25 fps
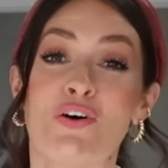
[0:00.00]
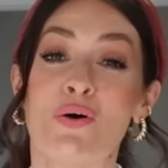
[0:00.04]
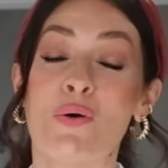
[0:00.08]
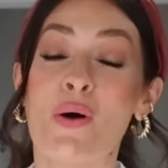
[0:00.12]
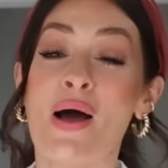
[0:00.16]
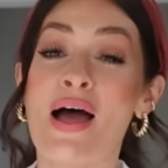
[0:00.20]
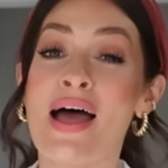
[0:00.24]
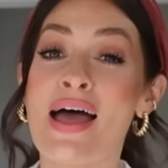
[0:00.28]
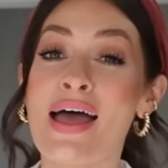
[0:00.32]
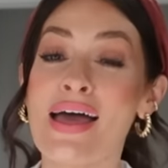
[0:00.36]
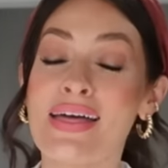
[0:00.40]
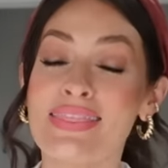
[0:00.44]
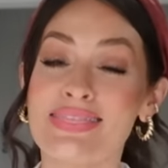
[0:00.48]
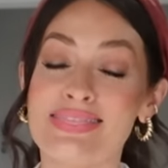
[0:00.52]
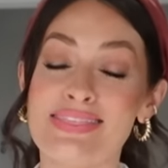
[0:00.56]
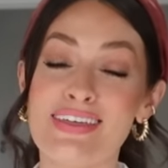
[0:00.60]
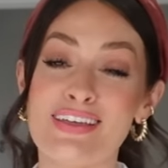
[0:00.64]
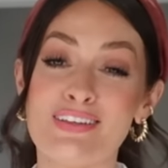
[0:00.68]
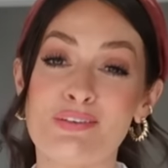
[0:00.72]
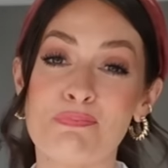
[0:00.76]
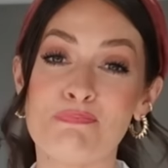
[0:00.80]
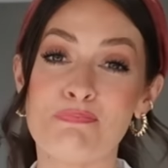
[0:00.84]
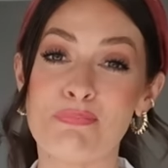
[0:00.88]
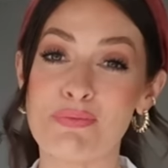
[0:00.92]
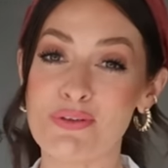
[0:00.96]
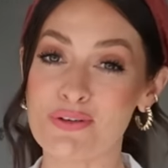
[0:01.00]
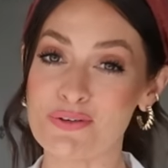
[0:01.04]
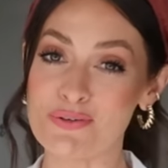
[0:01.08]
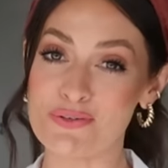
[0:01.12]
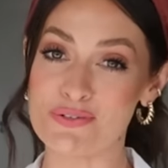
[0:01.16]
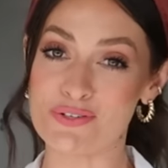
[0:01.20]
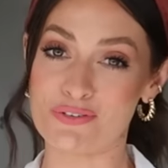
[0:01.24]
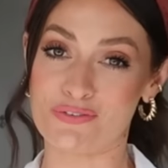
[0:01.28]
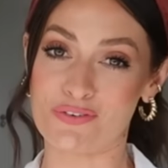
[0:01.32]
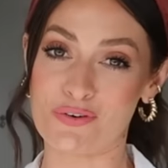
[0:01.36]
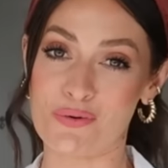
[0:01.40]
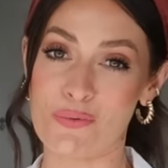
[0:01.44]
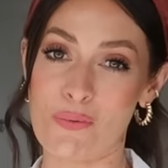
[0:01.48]
of all, this
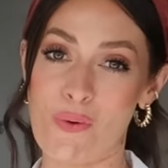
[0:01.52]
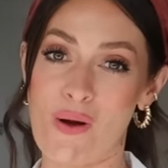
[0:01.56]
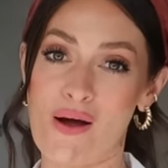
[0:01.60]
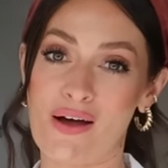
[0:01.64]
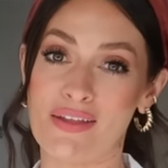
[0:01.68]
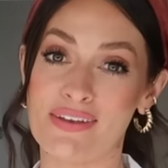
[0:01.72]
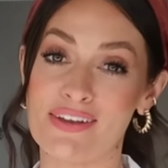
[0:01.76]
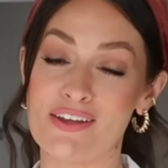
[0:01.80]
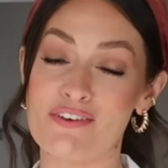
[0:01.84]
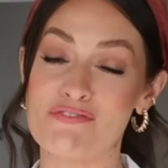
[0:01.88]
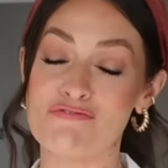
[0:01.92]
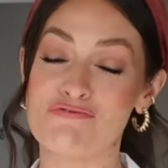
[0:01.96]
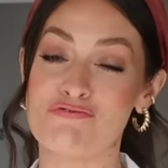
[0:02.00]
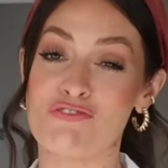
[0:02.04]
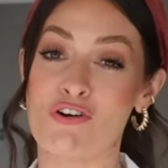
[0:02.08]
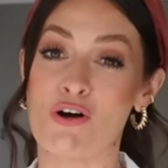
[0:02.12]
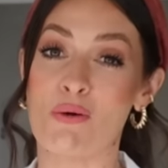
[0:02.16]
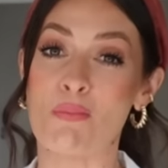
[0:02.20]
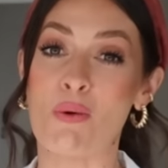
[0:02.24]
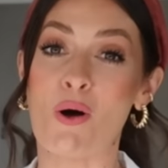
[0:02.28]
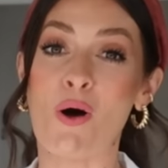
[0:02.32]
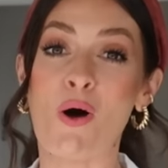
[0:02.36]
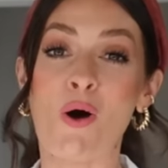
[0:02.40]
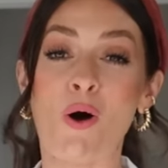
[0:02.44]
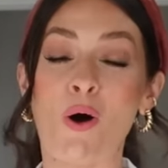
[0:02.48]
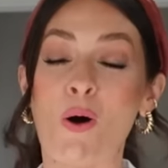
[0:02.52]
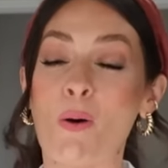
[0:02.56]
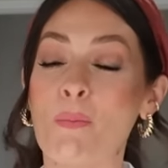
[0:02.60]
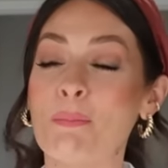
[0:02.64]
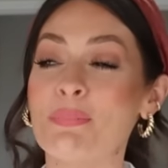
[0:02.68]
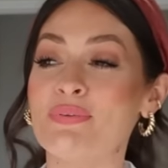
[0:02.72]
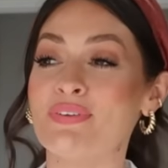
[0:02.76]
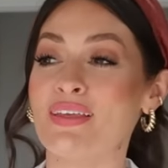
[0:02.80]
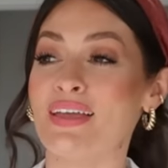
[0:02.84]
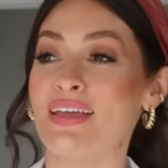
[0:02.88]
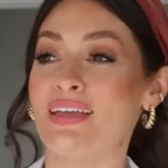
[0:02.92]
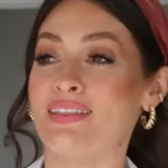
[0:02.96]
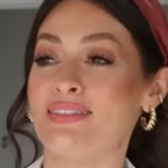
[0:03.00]
beautiful one from
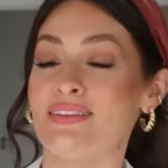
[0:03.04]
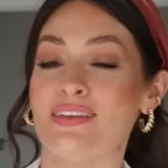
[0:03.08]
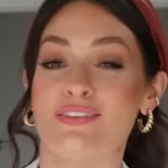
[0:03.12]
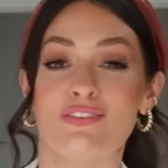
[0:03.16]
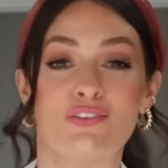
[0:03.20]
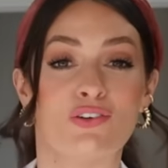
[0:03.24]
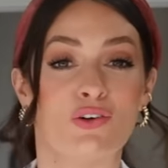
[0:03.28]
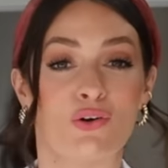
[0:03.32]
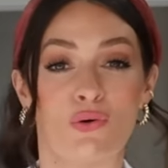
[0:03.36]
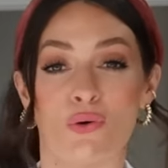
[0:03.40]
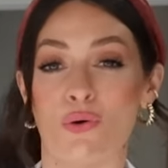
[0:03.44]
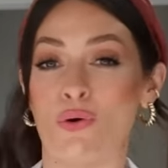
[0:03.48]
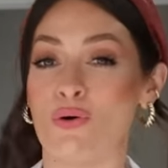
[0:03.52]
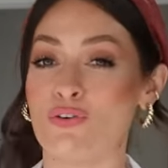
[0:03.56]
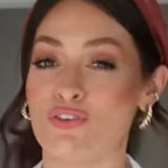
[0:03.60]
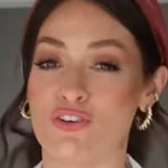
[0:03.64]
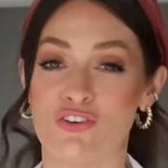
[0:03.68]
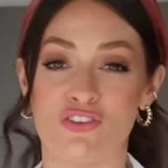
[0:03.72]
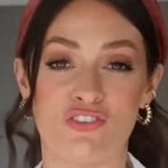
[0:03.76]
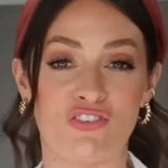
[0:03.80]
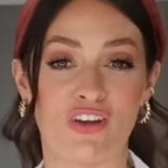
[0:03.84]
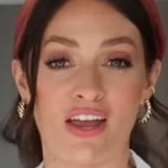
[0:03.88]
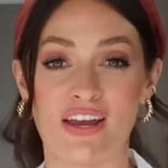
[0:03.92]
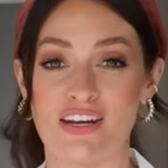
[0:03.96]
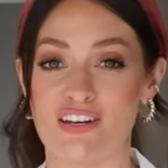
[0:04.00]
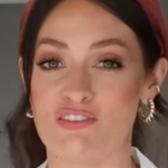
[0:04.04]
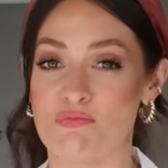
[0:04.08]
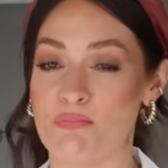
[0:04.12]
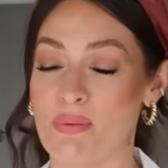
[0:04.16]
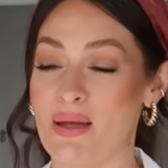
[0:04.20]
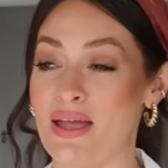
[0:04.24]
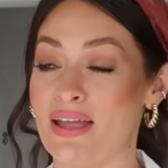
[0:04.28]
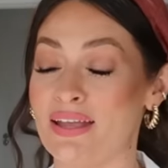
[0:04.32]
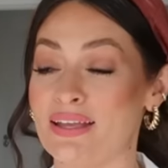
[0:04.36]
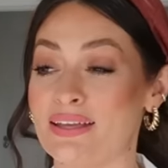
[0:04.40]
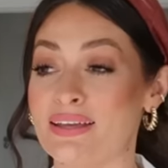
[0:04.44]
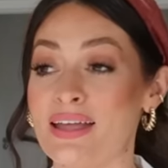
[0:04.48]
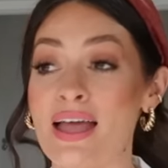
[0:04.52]
Hobbs in this gorgeous shade of
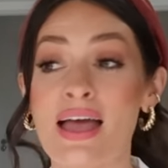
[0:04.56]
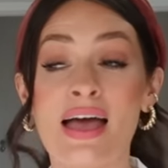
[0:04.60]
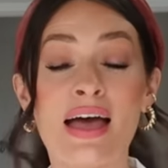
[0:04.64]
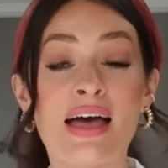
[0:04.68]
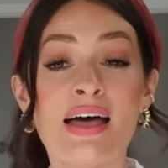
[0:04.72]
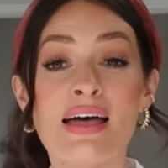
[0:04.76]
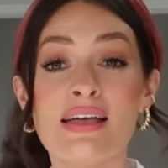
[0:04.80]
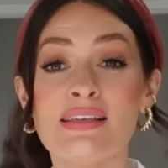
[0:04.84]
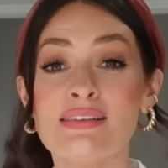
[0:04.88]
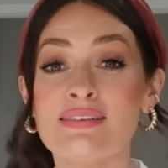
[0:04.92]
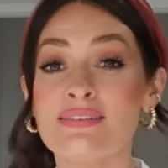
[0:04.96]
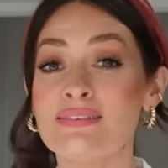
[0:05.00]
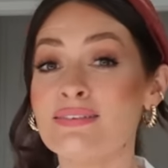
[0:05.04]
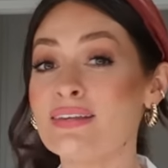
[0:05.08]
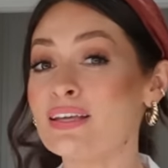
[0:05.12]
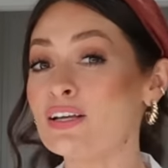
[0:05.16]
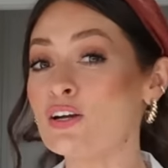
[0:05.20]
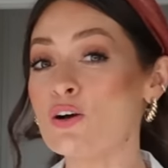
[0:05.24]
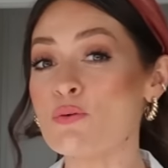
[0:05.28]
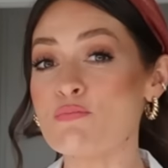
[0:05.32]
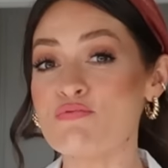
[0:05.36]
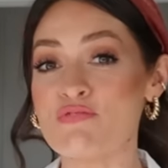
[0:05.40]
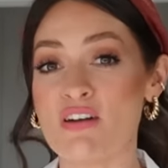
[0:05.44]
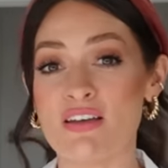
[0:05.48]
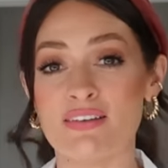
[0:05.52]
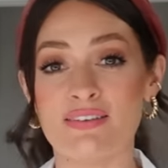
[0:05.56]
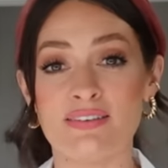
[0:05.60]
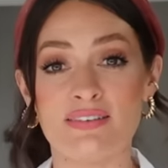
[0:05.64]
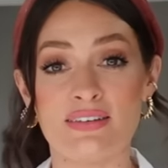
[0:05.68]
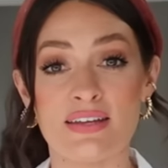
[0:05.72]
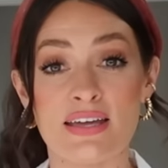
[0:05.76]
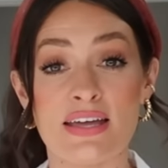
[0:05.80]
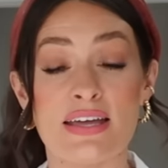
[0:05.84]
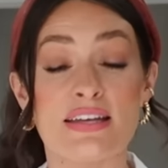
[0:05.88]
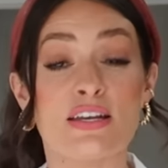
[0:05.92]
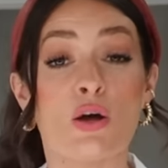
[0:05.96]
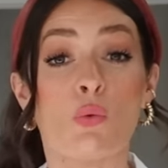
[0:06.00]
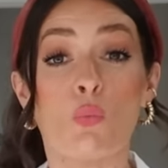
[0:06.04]
pink.
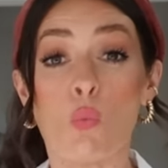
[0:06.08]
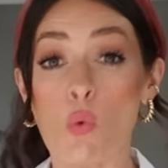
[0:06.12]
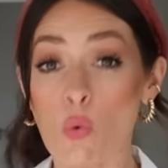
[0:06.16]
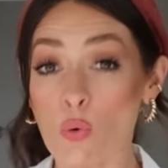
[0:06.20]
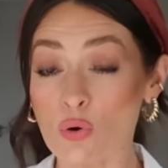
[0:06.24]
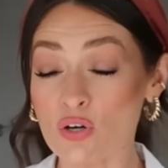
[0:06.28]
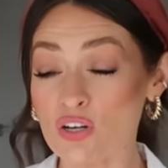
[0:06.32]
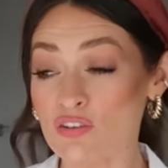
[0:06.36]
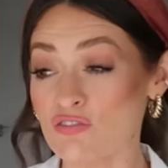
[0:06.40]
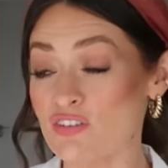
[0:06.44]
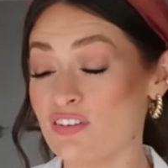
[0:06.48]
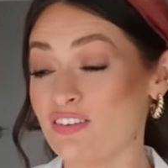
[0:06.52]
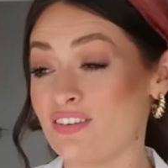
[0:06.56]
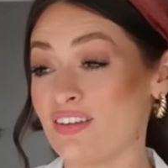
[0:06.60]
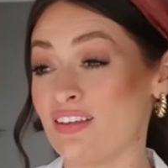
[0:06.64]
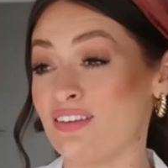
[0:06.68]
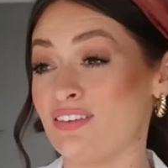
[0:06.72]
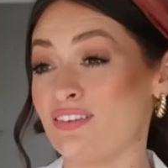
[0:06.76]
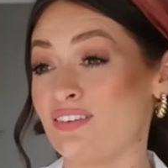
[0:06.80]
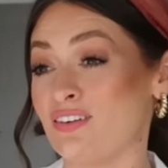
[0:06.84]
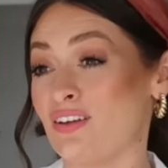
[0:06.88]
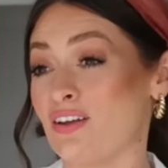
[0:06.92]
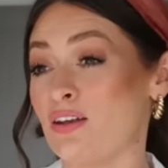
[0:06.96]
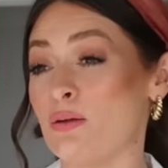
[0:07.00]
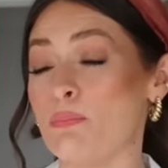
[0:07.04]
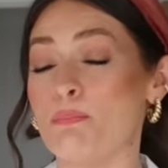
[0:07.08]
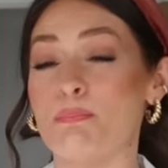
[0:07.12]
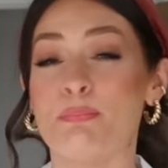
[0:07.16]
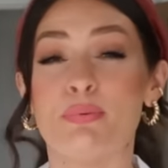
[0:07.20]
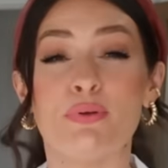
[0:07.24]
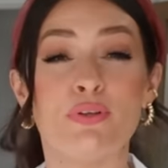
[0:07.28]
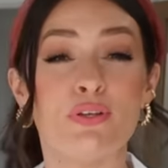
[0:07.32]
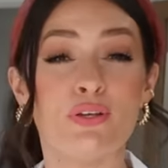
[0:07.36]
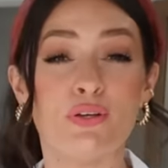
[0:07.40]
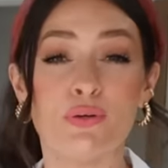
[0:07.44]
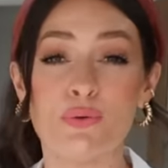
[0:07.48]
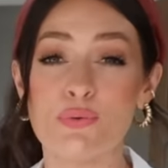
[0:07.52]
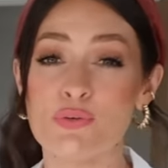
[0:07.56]
Single-breasted, water-resistant,
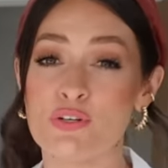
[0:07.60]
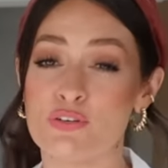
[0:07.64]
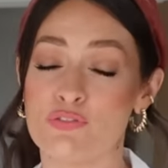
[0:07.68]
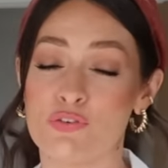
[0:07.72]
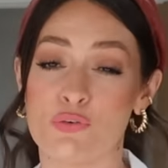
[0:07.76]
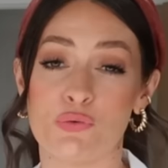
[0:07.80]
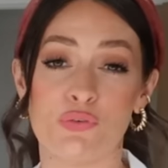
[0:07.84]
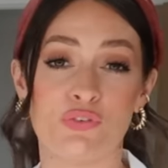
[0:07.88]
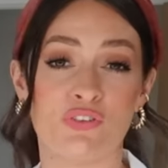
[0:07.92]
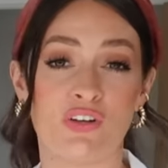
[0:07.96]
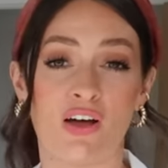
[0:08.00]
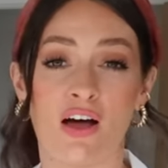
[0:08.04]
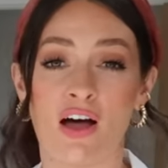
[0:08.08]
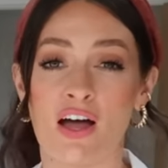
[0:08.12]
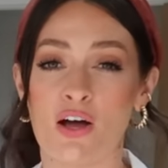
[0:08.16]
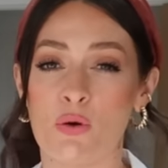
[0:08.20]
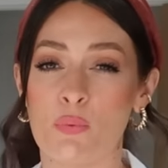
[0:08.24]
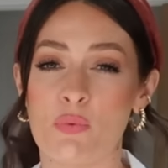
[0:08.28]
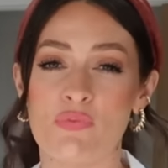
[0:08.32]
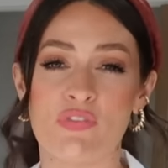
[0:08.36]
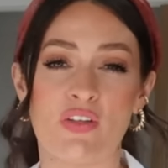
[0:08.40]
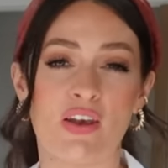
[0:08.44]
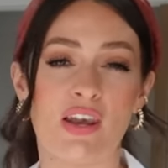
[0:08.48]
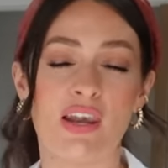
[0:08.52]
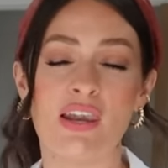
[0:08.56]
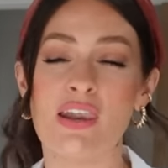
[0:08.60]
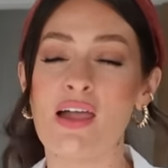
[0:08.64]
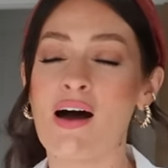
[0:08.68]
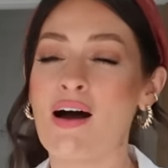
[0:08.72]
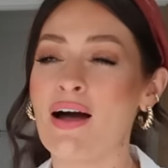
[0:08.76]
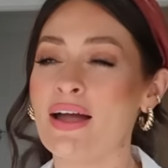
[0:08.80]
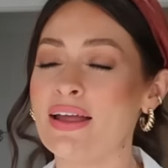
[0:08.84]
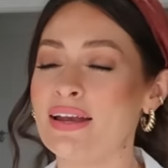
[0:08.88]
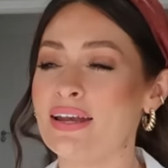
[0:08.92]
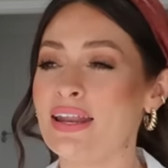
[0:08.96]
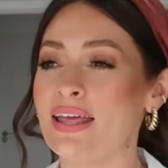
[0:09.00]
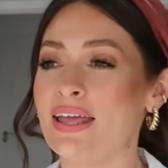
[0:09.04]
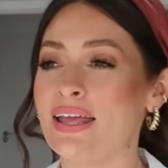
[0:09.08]
beautiful style with the
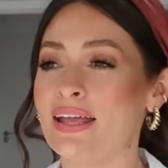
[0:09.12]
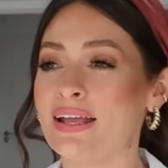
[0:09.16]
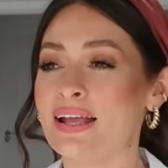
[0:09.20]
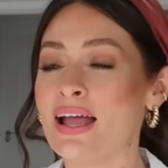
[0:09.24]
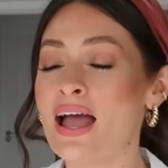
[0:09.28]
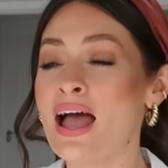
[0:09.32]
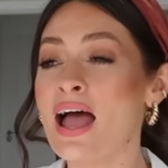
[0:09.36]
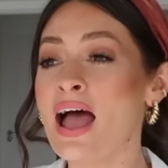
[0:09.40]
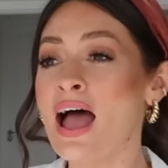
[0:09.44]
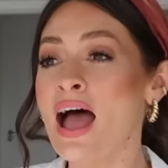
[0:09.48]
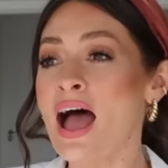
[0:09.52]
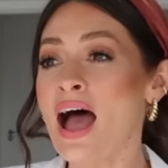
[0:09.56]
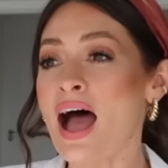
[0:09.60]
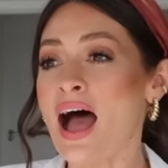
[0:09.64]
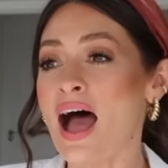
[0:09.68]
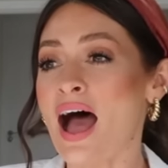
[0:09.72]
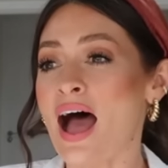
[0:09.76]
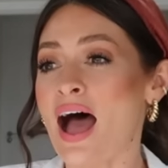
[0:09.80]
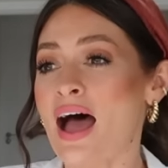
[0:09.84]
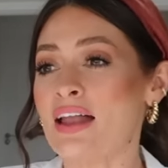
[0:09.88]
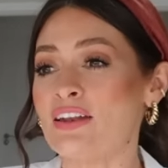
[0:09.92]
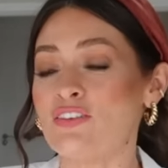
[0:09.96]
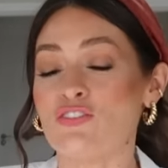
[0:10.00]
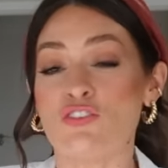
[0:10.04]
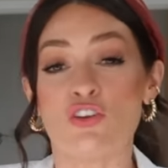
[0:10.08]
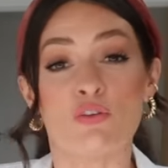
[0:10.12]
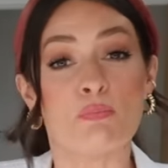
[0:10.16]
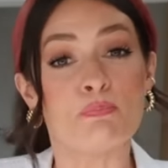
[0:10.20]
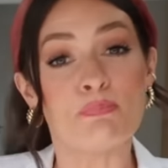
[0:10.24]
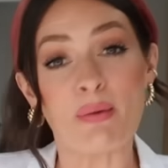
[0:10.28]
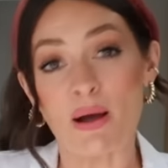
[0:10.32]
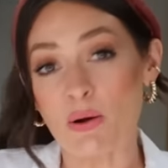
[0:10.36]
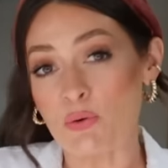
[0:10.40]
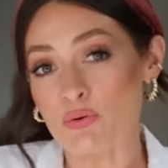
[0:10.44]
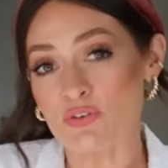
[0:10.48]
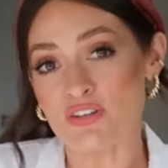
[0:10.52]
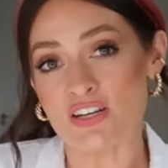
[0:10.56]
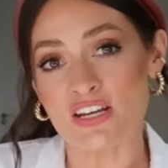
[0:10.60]
lining, and it's just
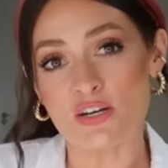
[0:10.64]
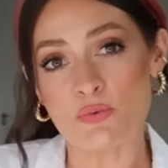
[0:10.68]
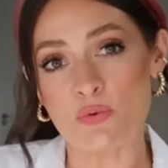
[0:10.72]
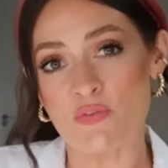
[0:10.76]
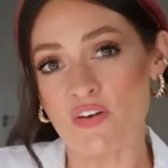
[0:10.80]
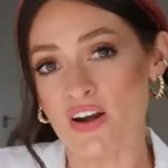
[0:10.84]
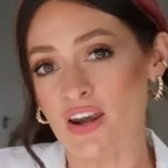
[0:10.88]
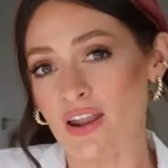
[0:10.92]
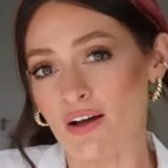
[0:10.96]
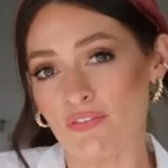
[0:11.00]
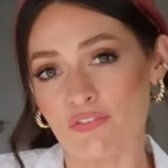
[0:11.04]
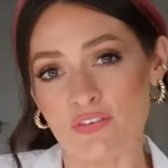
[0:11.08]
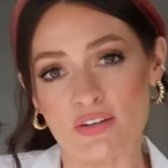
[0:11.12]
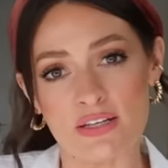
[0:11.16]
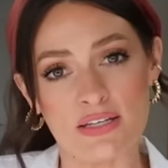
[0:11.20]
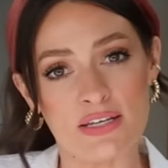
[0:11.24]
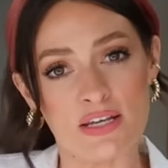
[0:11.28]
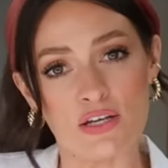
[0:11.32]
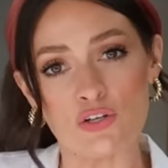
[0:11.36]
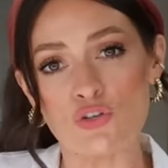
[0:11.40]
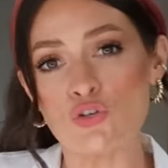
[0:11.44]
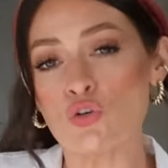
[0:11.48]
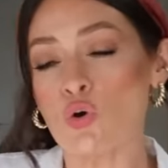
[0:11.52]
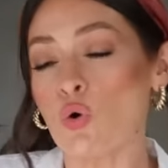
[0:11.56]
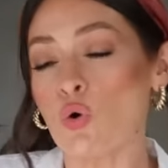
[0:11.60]
belted with a lovely